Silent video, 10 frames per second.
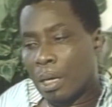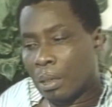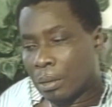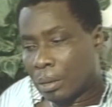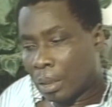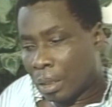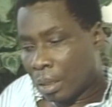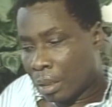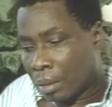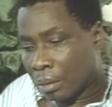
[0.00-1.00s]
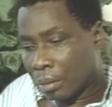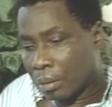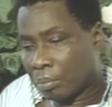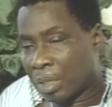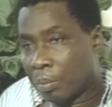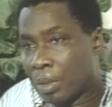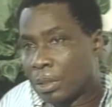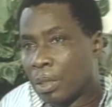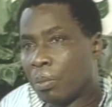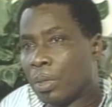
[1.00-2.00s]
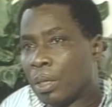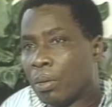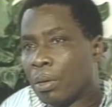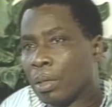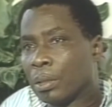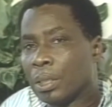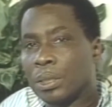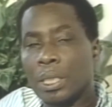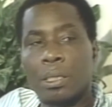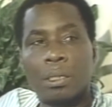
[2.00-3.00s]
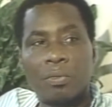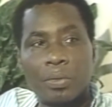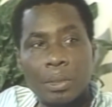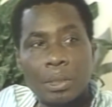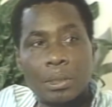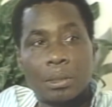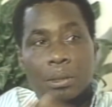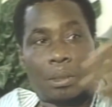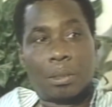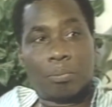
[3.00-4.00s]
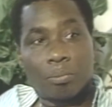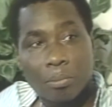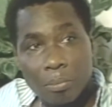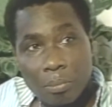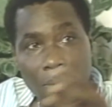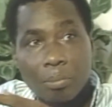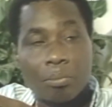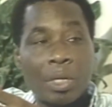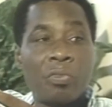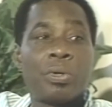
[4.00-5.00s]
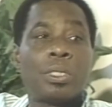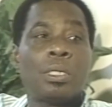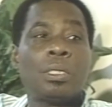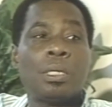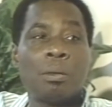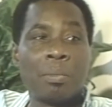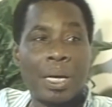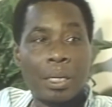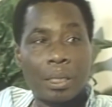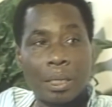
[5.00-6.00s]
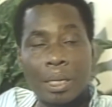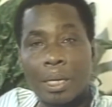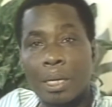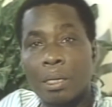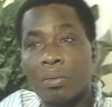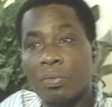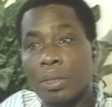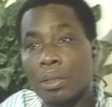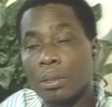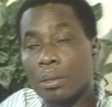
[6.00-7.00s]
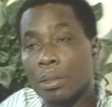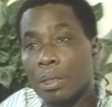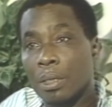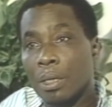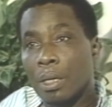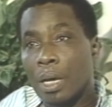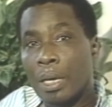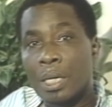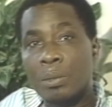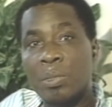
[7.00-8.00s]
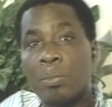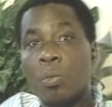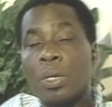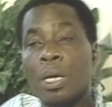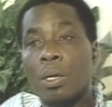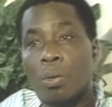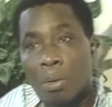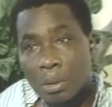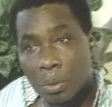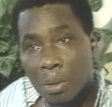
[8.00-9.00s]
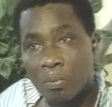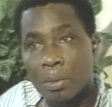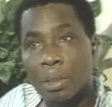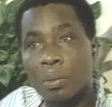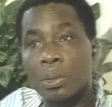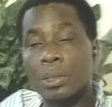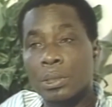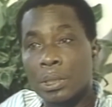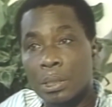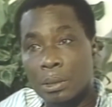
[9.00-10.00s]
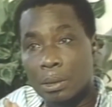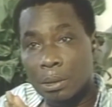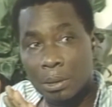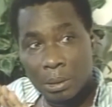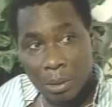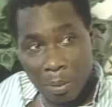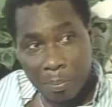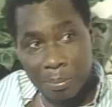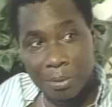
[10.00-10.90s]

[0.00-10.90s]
Until maybe somewhere around the second verse, everything came back alive. And I guess maybe what I ought to have done was just stop